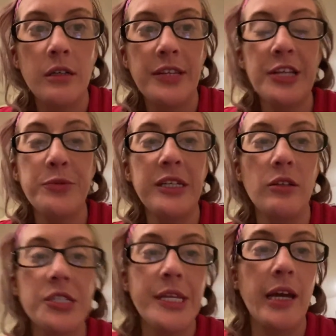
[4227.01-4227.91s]
That's what he
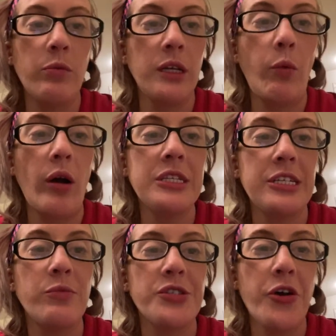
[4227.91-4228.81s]
looked like when he walked
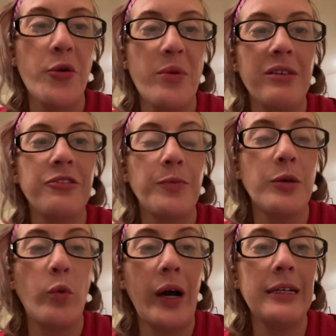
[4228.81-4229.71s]
in, was Omar from
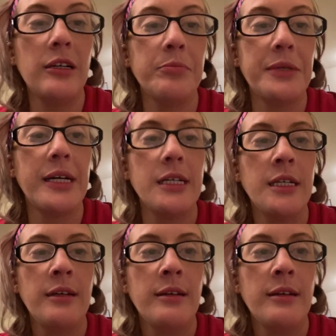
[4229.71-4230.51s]
The Wire, but